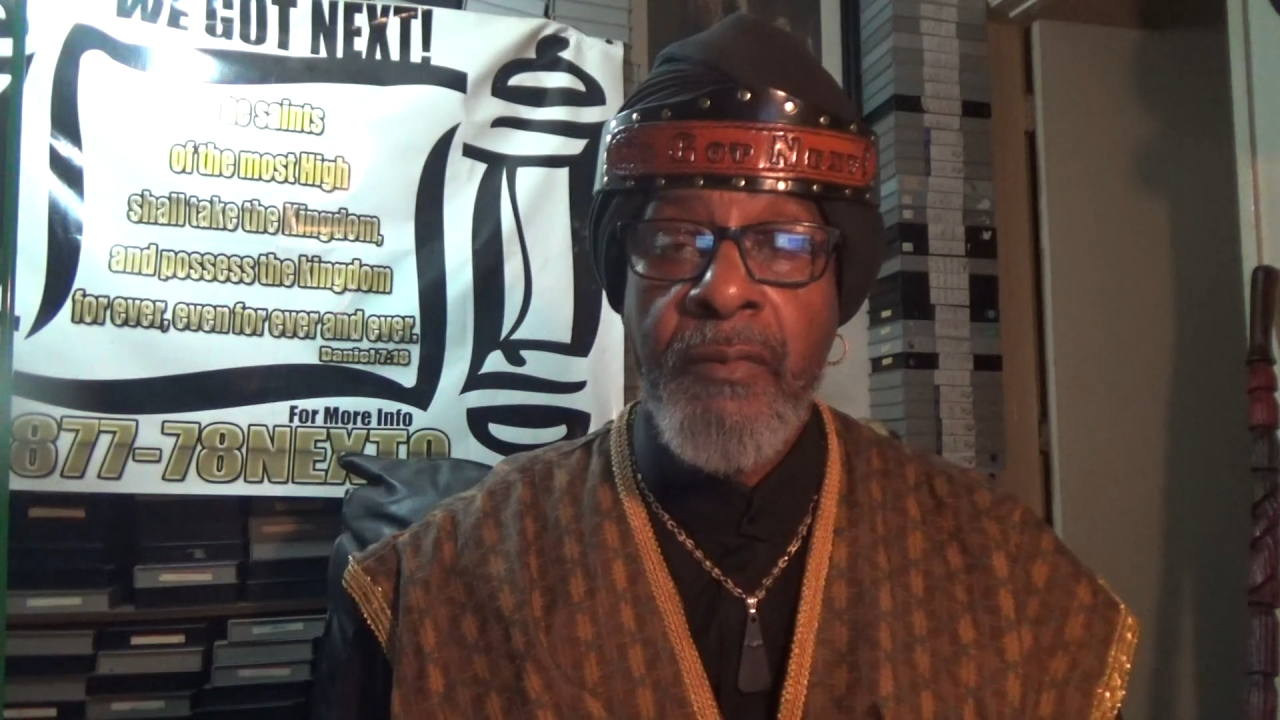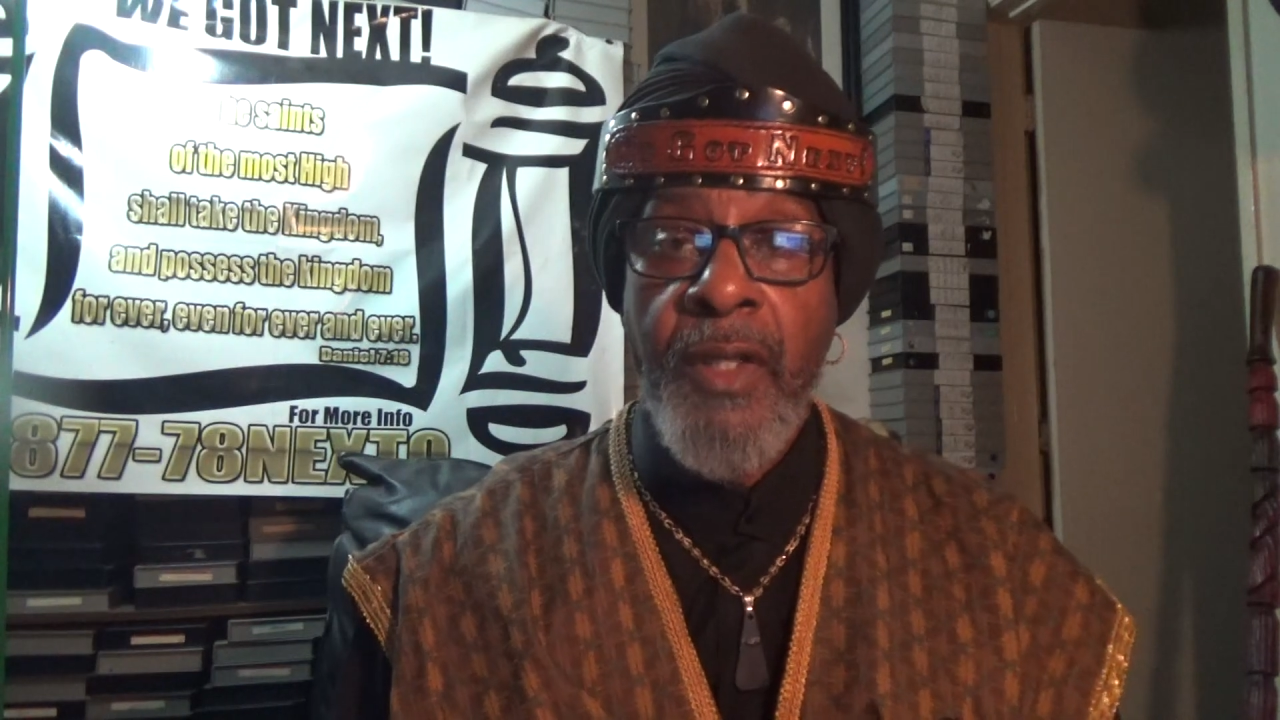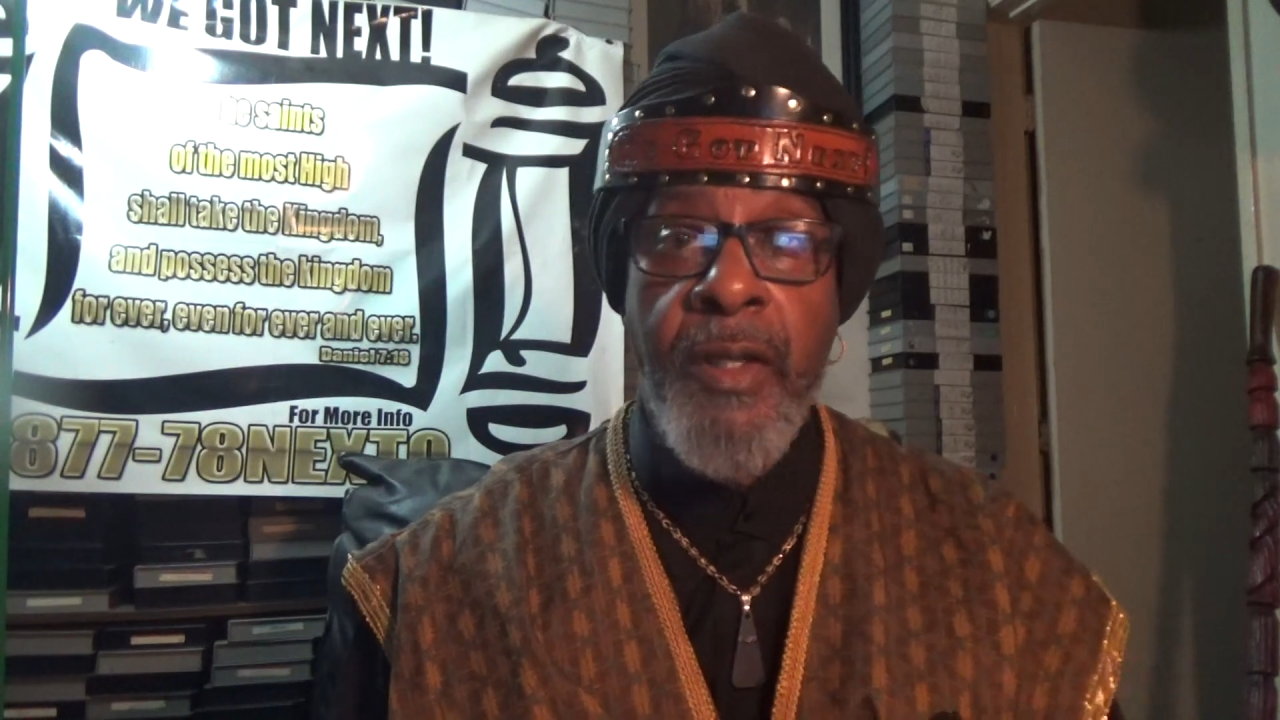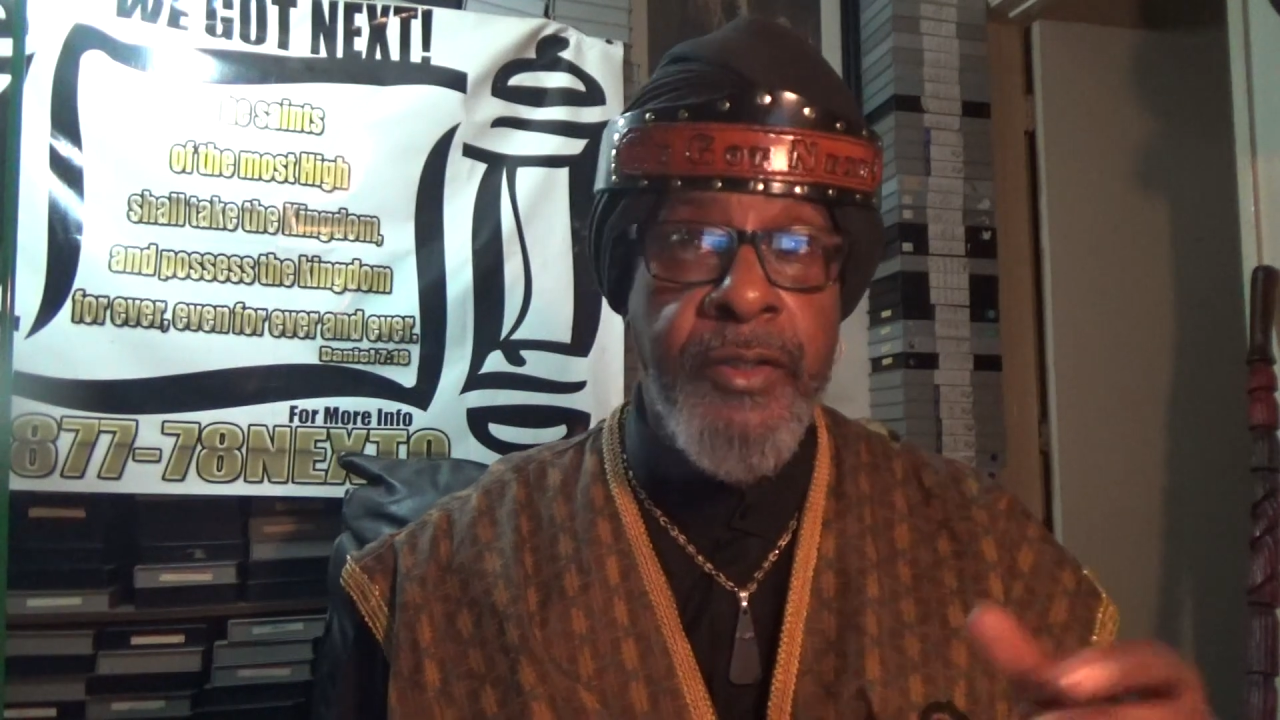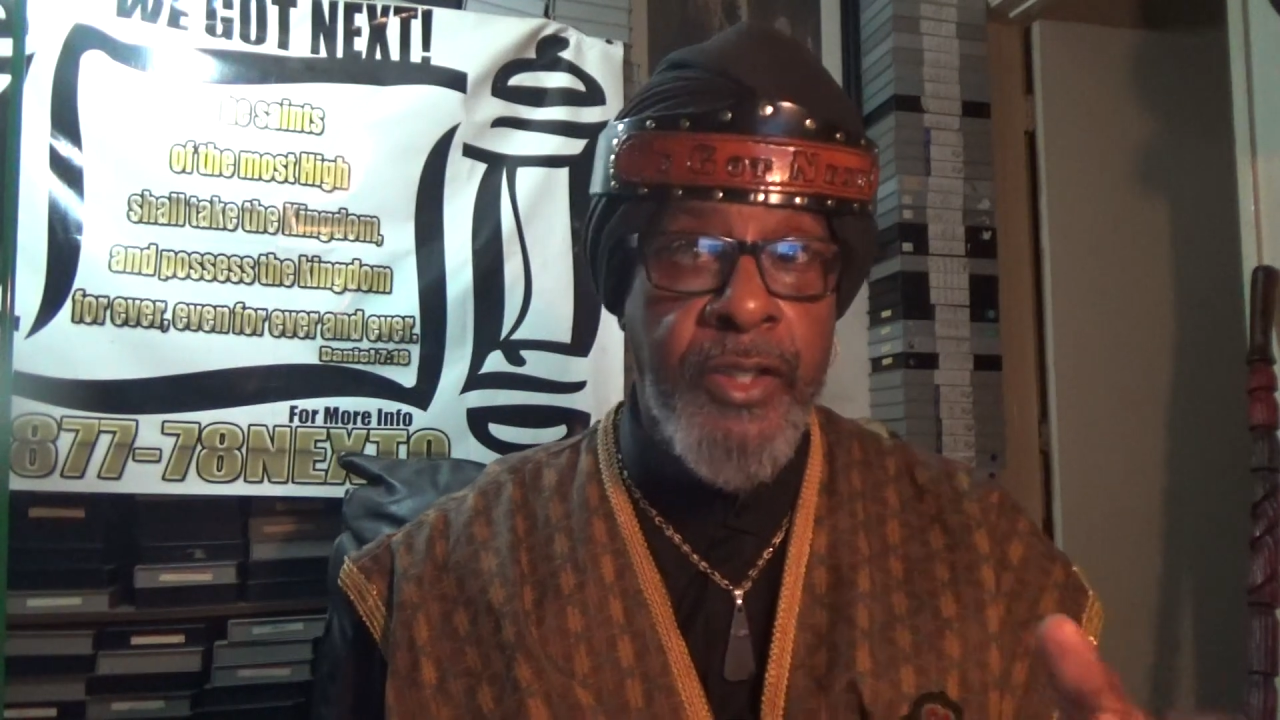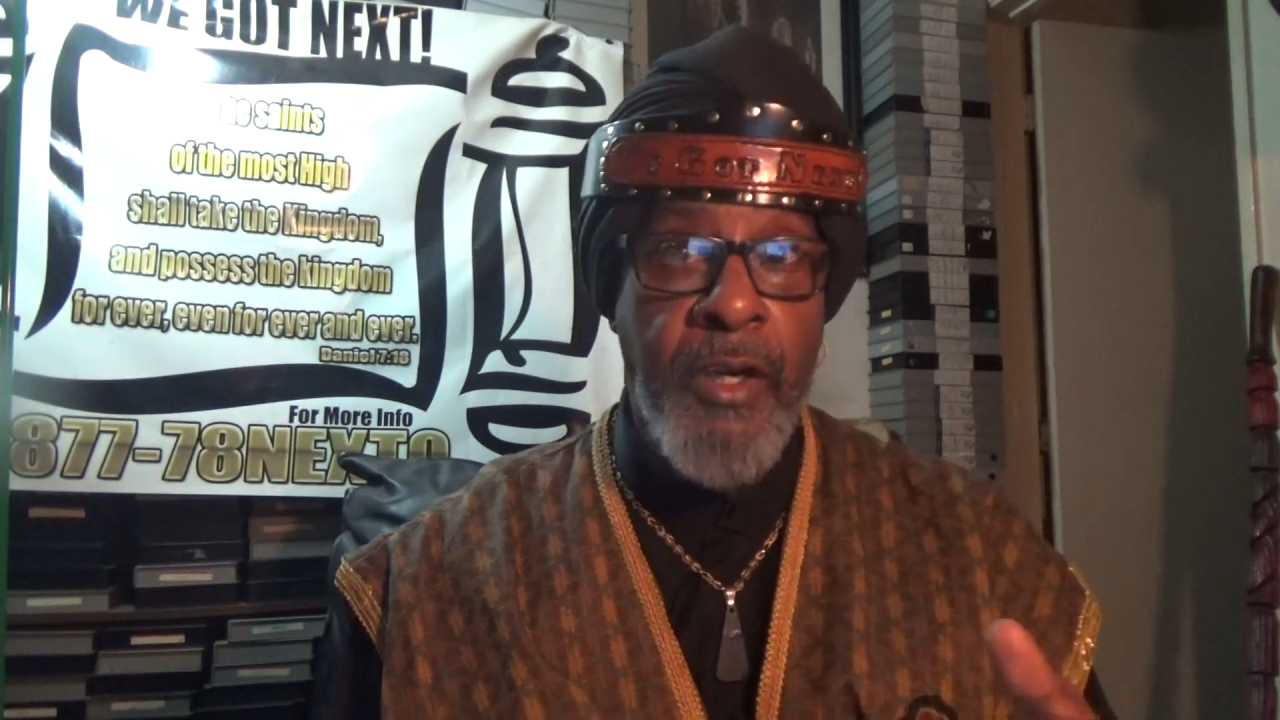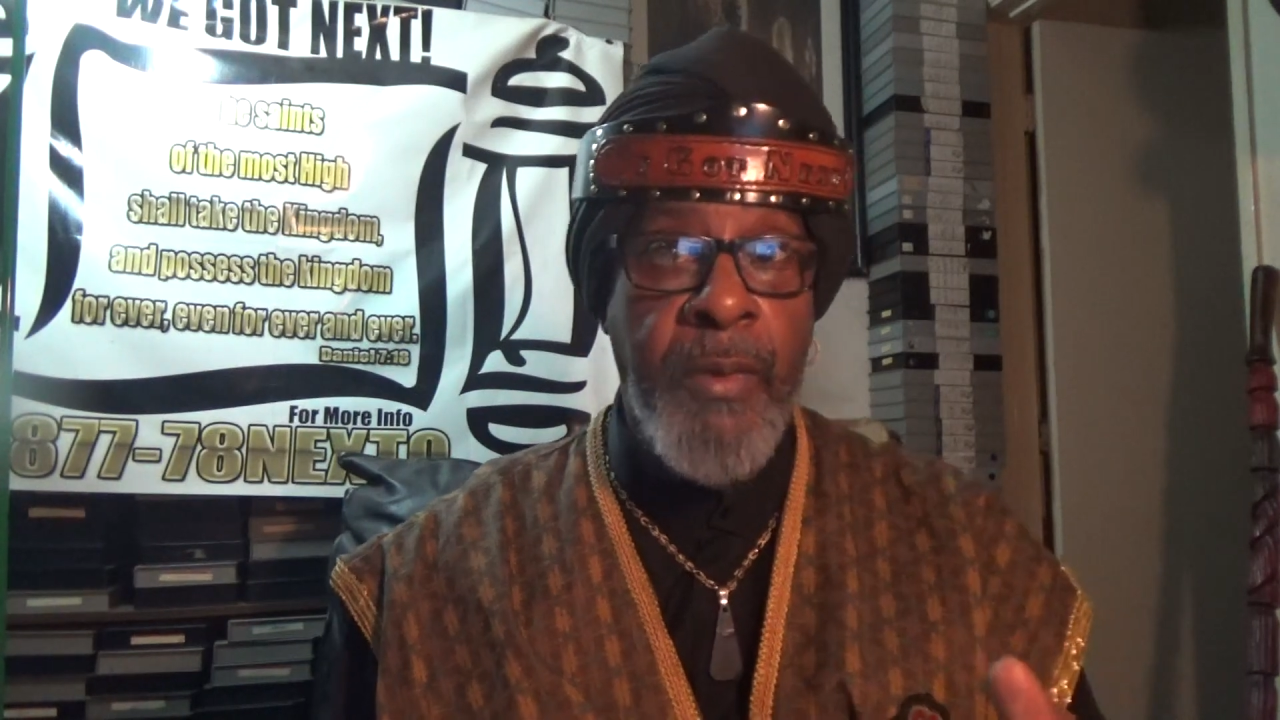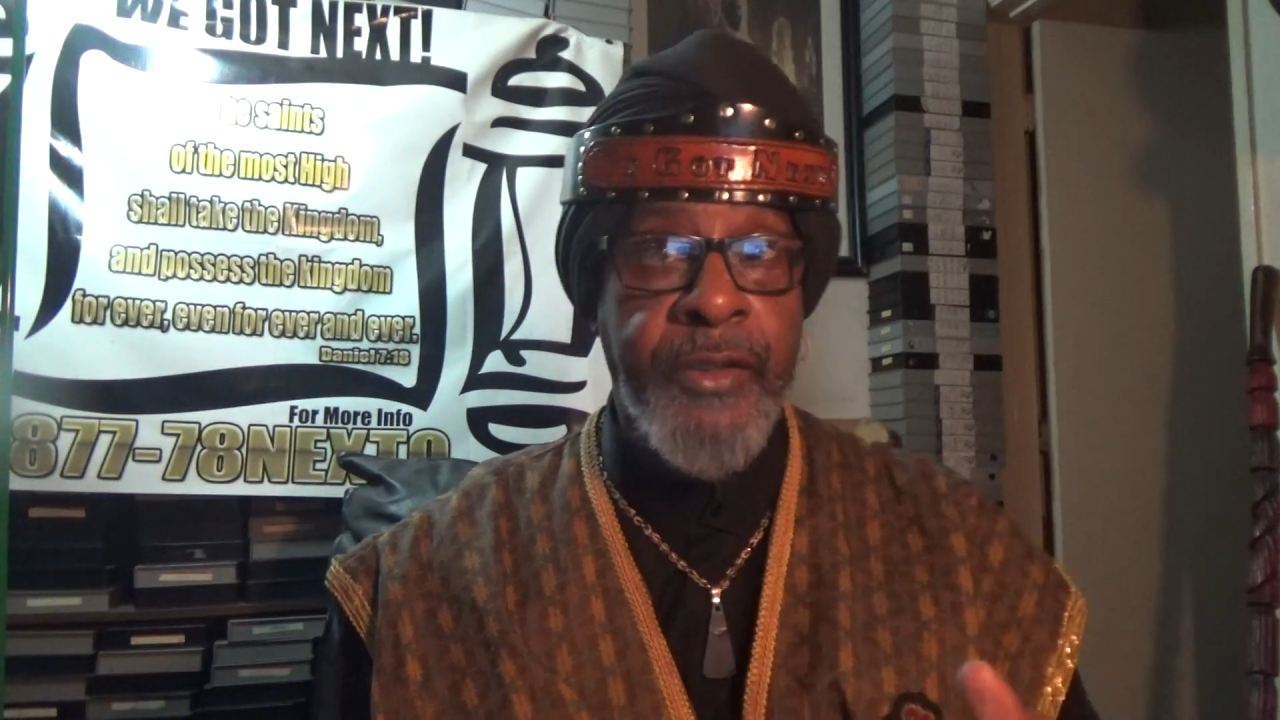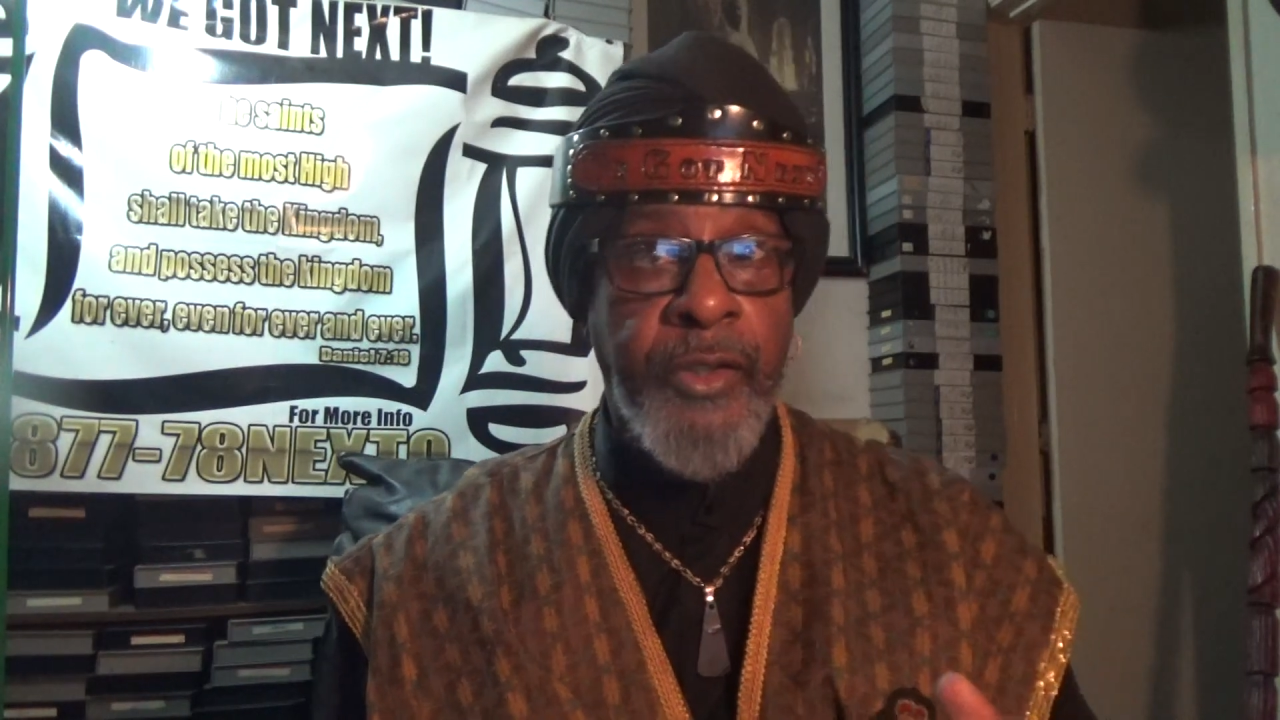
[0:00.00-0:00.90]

in Jeremiah